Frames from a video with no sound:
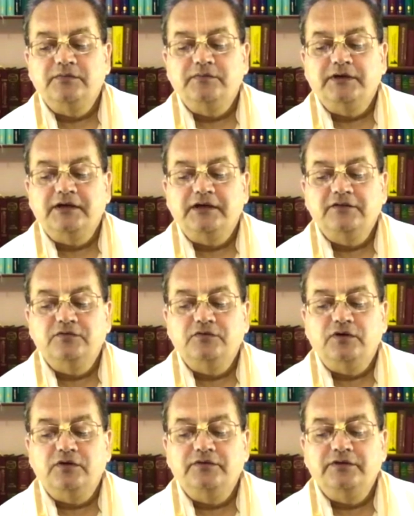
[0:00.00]
Maharaj would
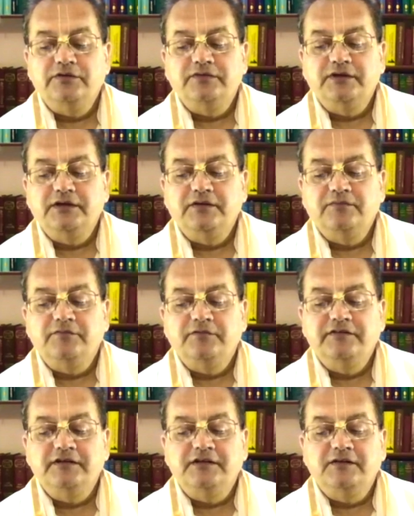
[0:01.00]
always
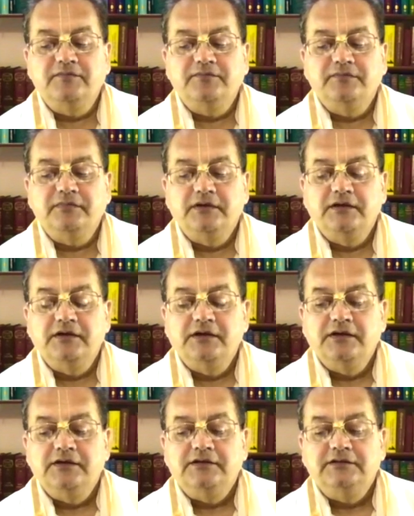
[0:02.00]
visit him.
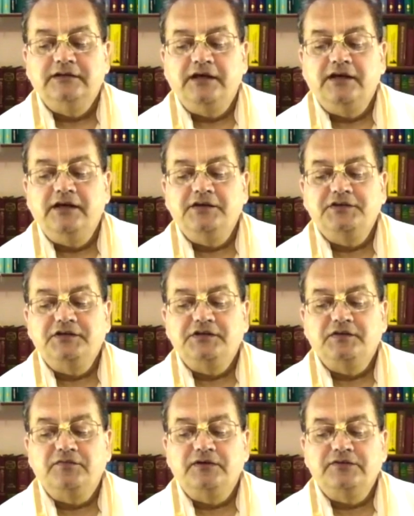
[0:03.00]
Their
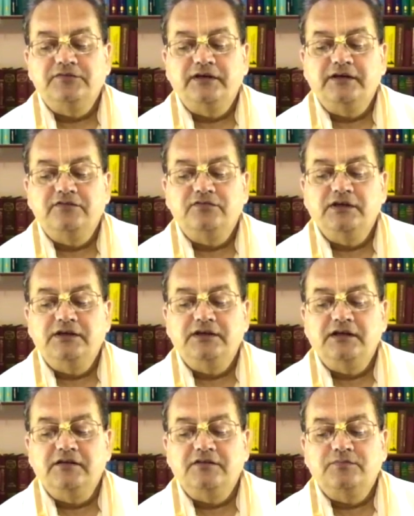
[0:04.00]
relationship was very sweet
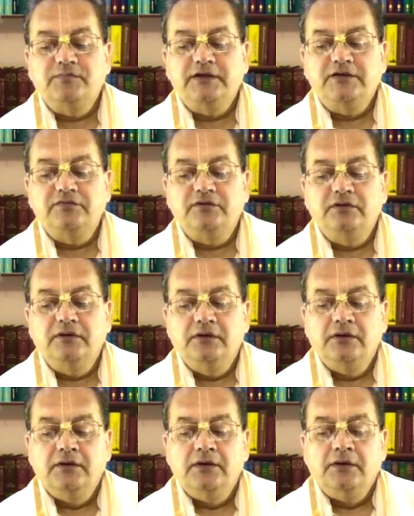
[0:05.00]
and respectful.
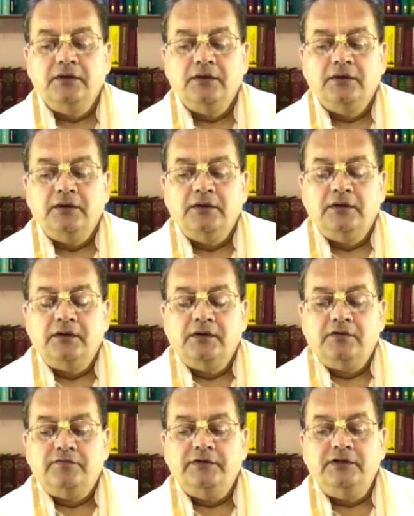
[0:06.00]

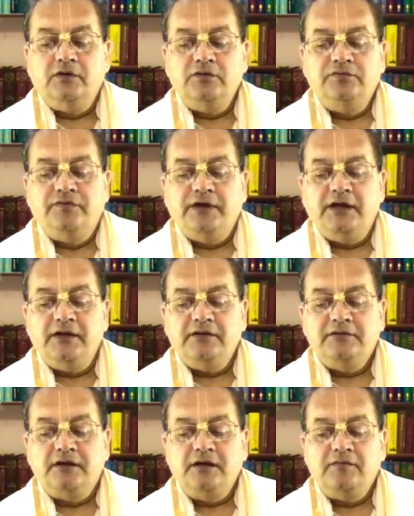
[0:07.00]
Without fail,
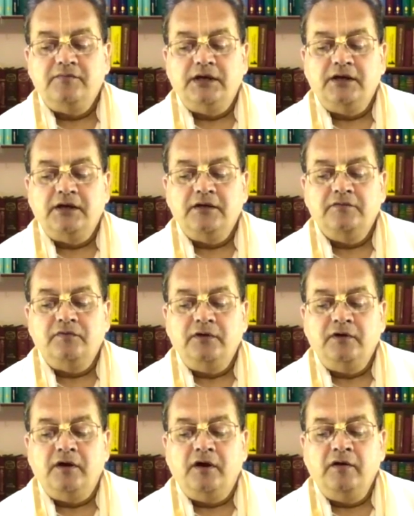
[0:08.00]
Srila Maharaj would
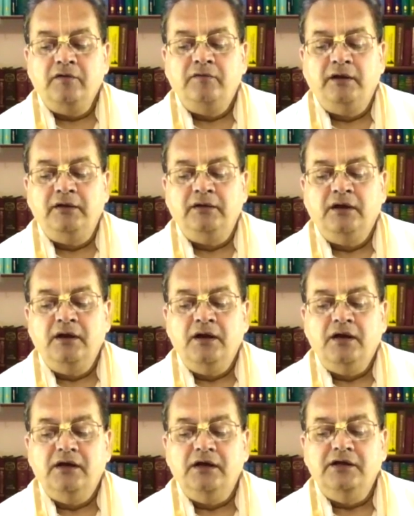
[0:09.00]
always
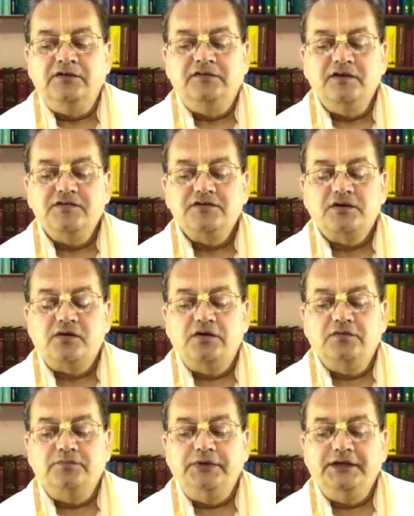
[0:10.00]
insist
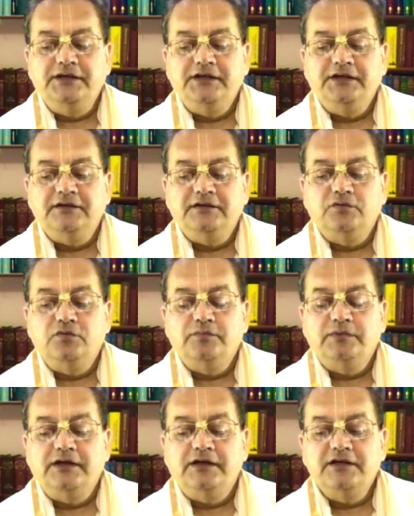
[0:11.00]
on bringing Guru
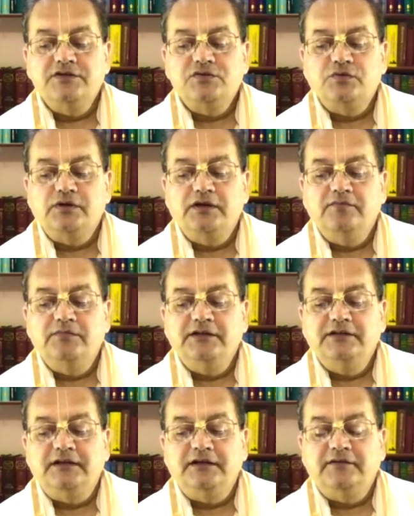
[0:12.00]
Maharaj to
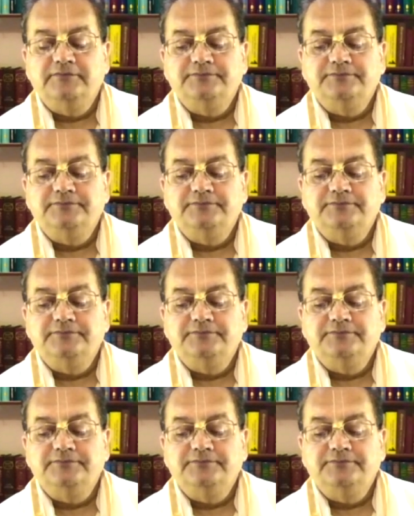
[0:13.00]
Imli Tala,